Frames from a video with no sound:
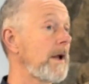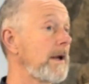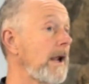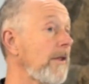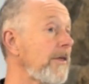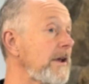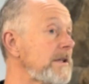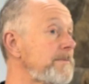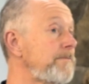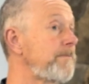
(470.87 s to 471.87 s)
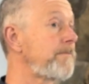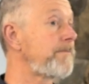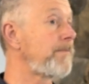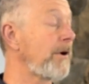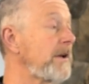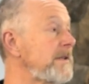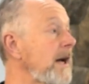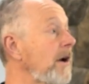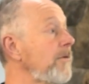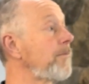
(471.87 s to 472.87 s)
Nothing's been
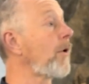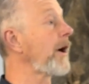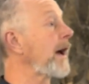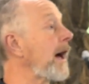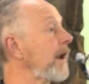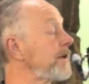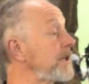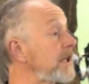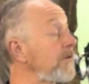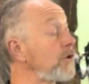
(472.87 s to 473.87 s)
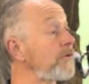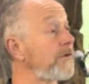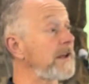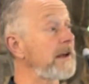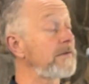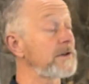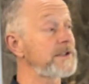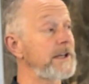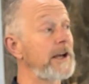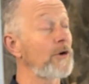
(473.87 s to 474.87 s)
done by Allah to give you
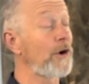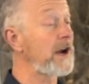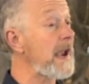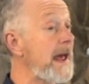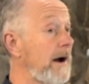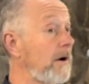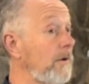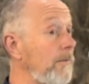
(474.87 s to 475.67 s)
forgiveness here and now.